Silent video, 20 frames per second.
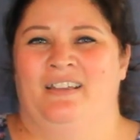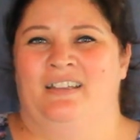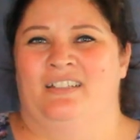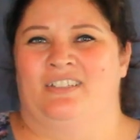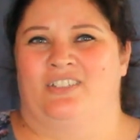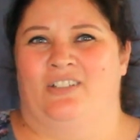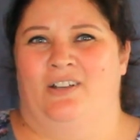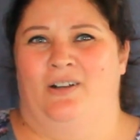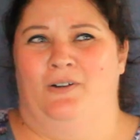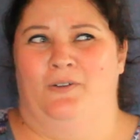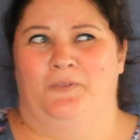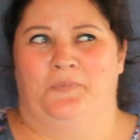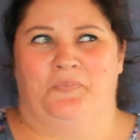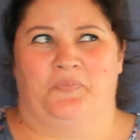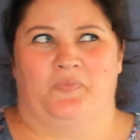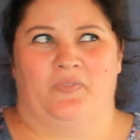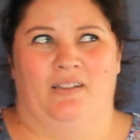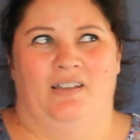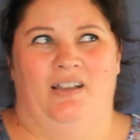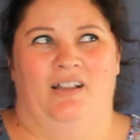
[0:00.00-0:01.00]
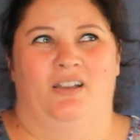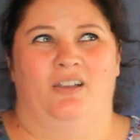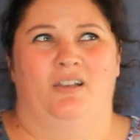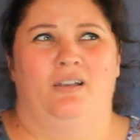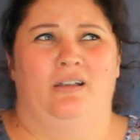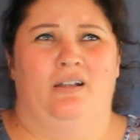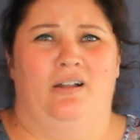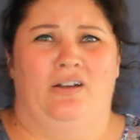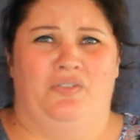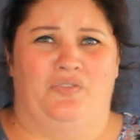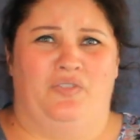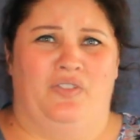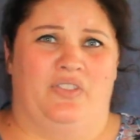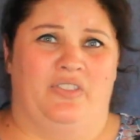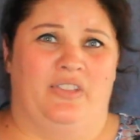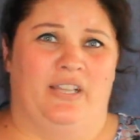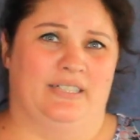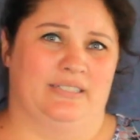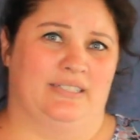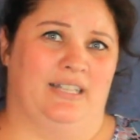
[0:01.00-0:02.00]
So a lot of the
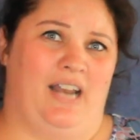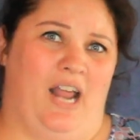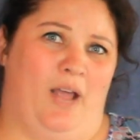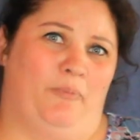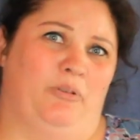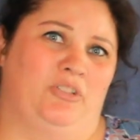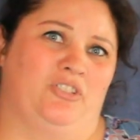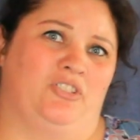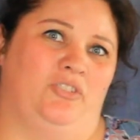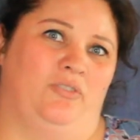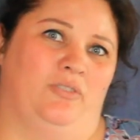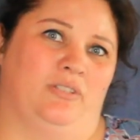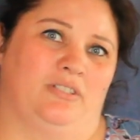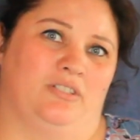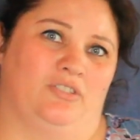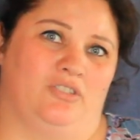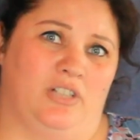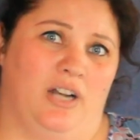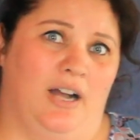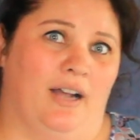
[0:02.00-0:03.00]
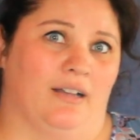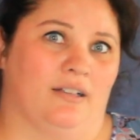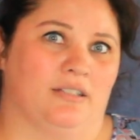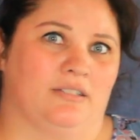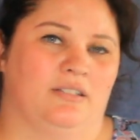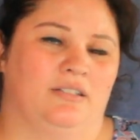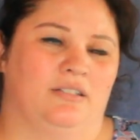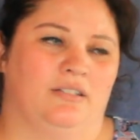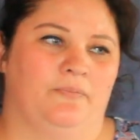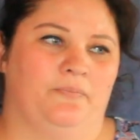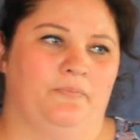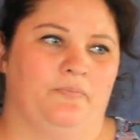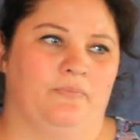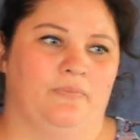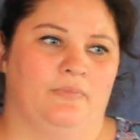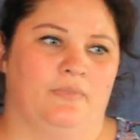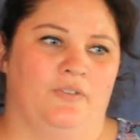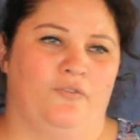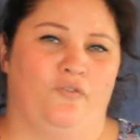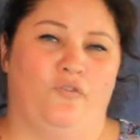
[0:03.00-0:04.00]
things that happens to you as a child
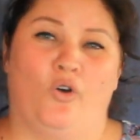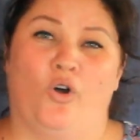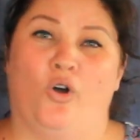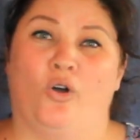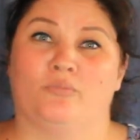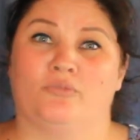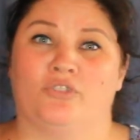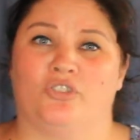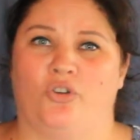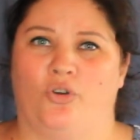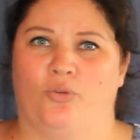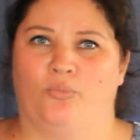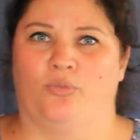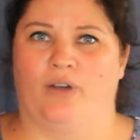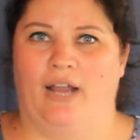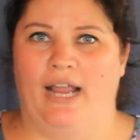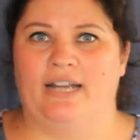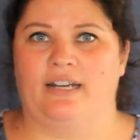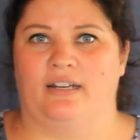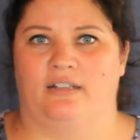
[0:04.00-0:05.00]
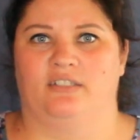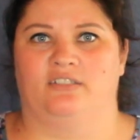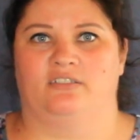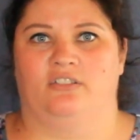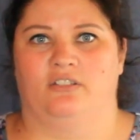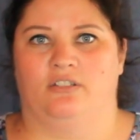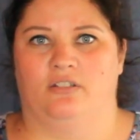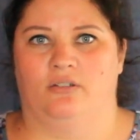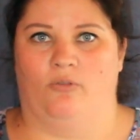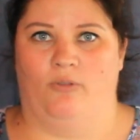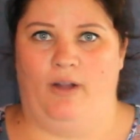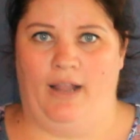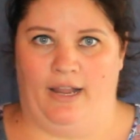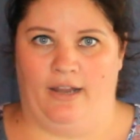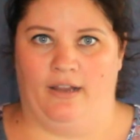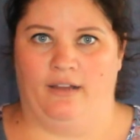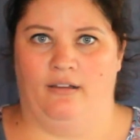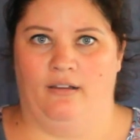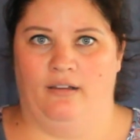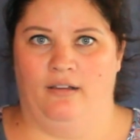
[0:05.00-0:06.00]
forms your brain in a certain
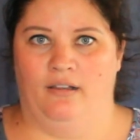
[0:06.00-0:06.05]
way.